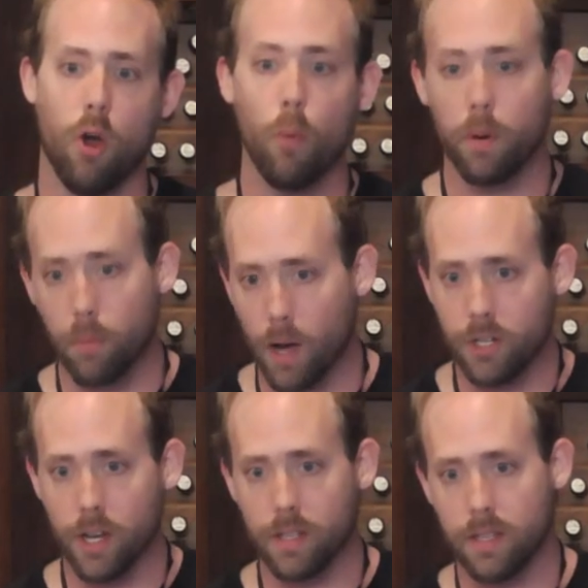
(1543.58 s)
open
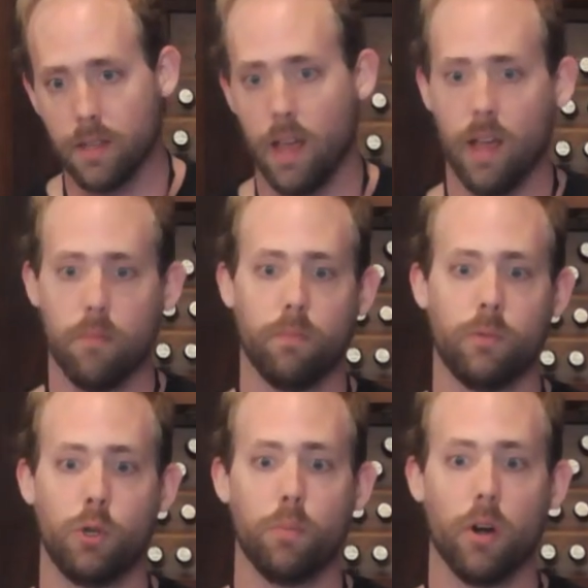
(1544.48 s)
projects, and
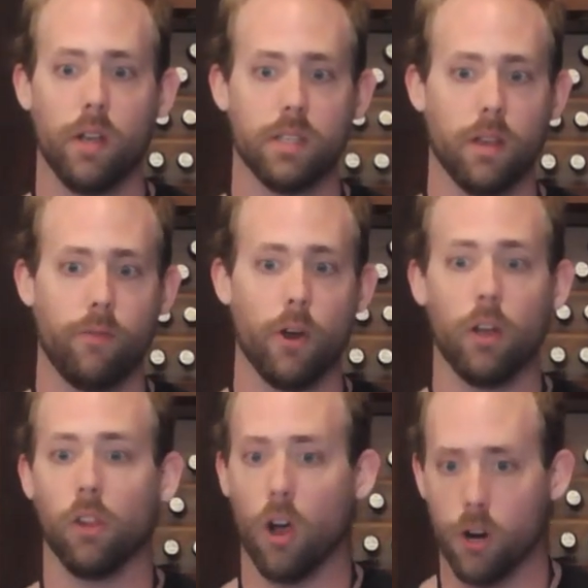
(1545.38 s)
Jupyter is a very
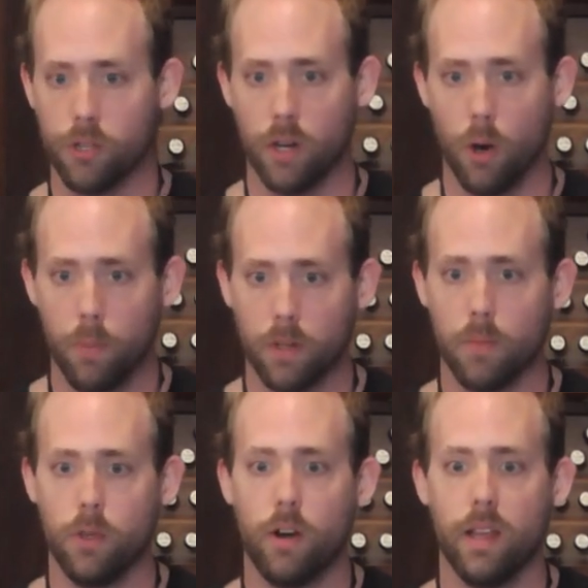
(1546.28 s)
large and open
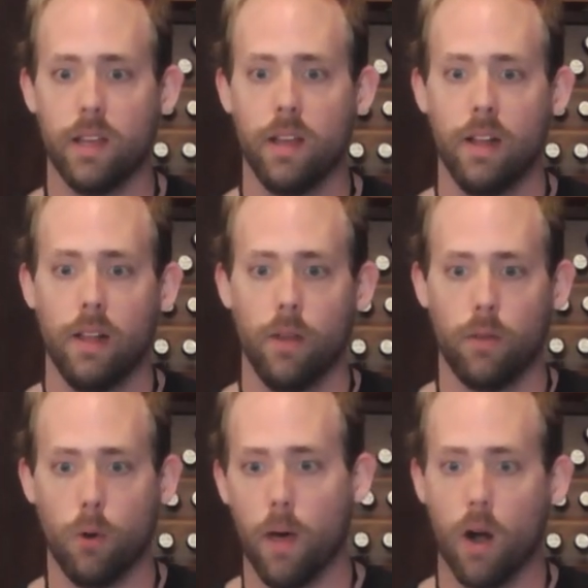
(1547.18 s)
community
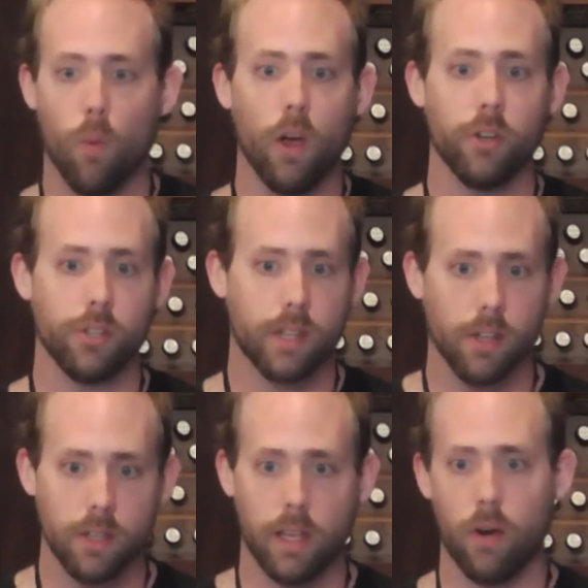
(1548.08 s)
no matter what your
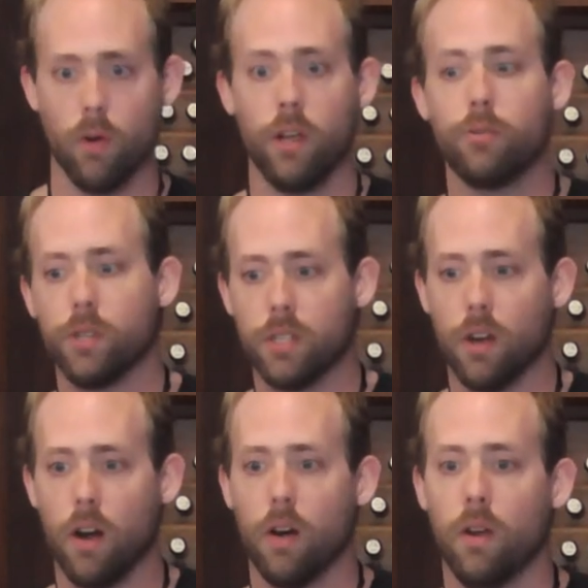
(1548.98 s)
skill set or interests
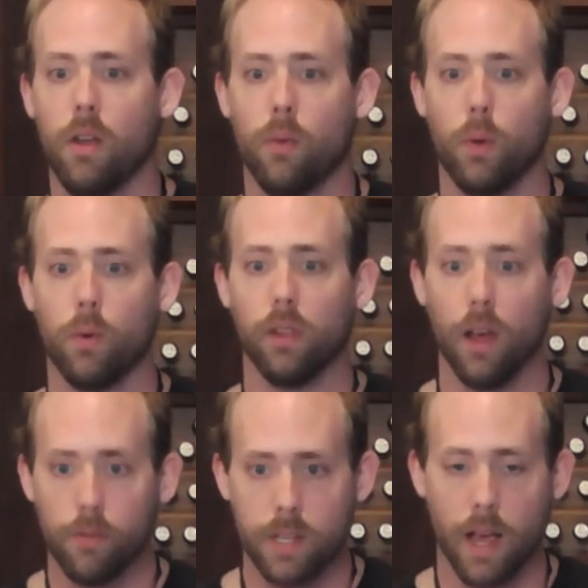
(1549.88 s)
are, we would
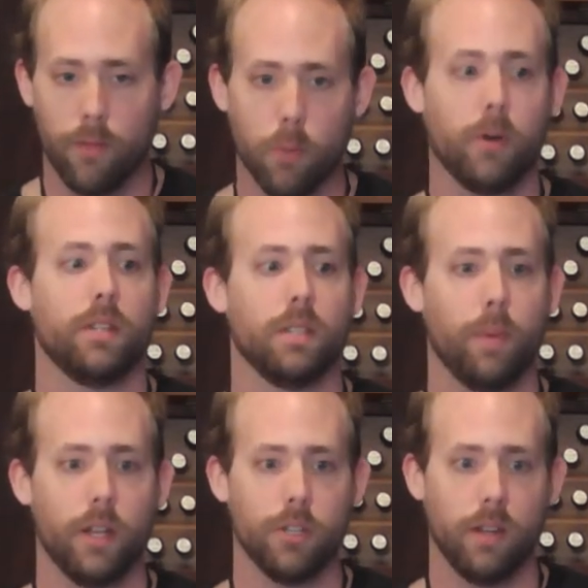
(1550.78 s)
love to have your
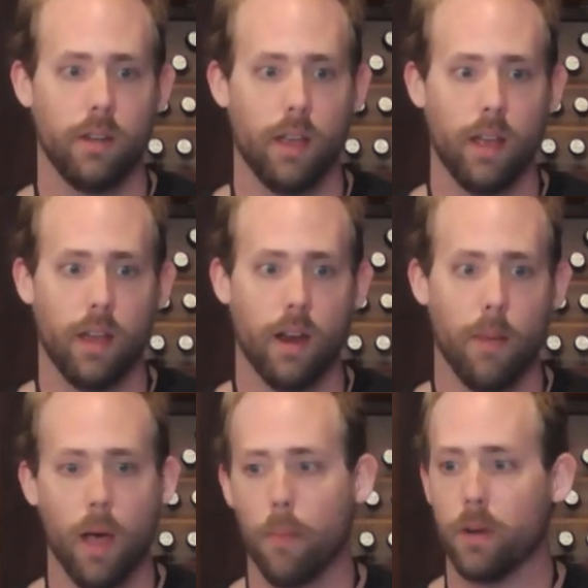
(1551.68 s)
participation. And
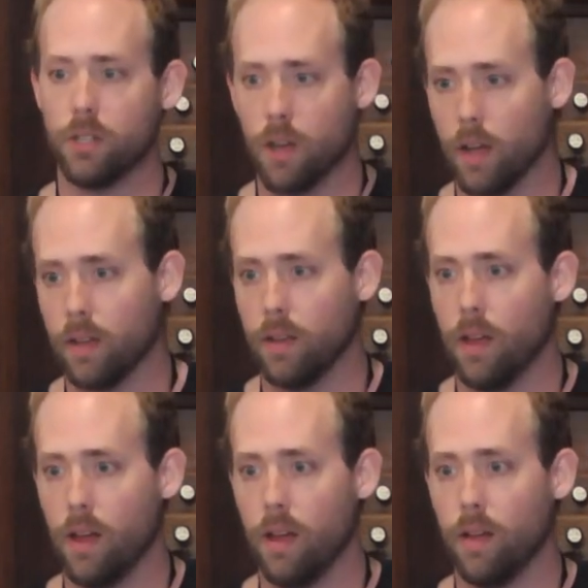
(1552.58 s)
I'm happy to talk
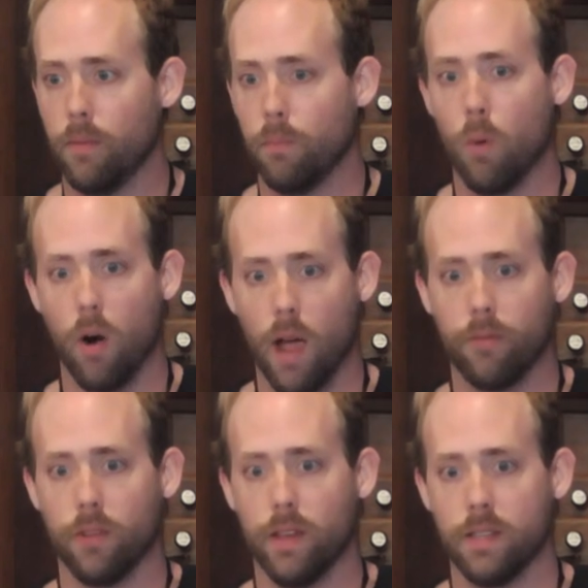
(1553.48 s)
uh, more
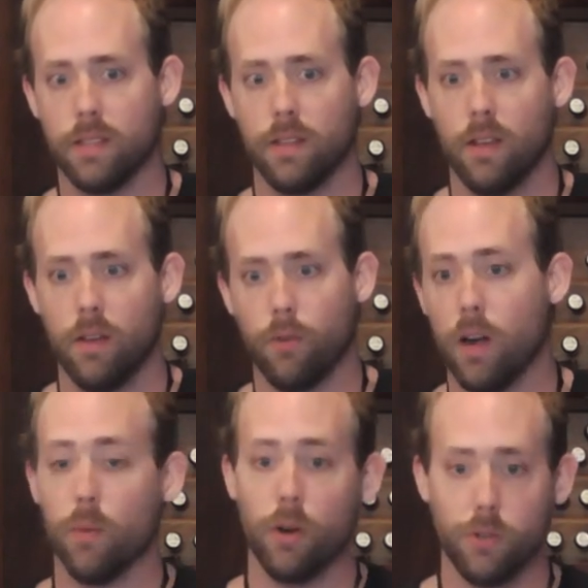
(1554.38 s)
after this for
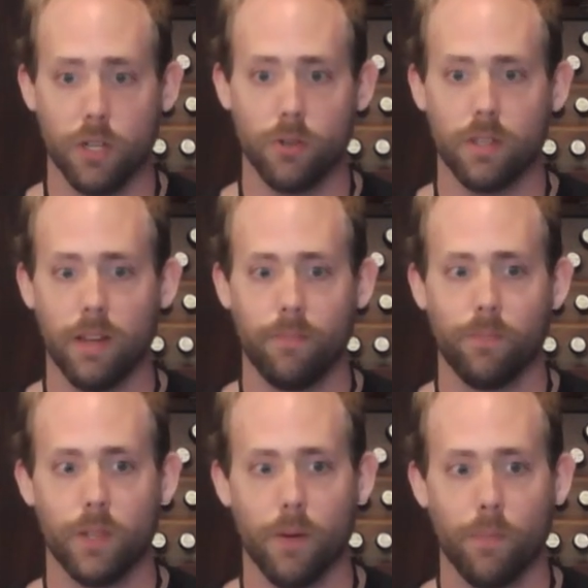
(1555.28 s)
anyone who's interested.
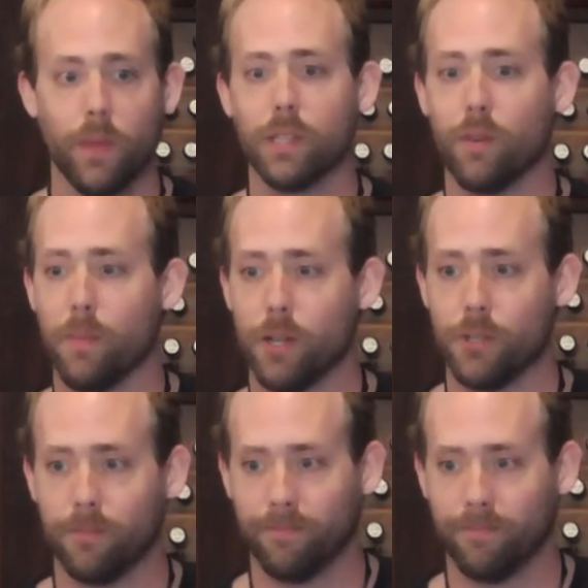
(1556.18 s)
So thanks very much.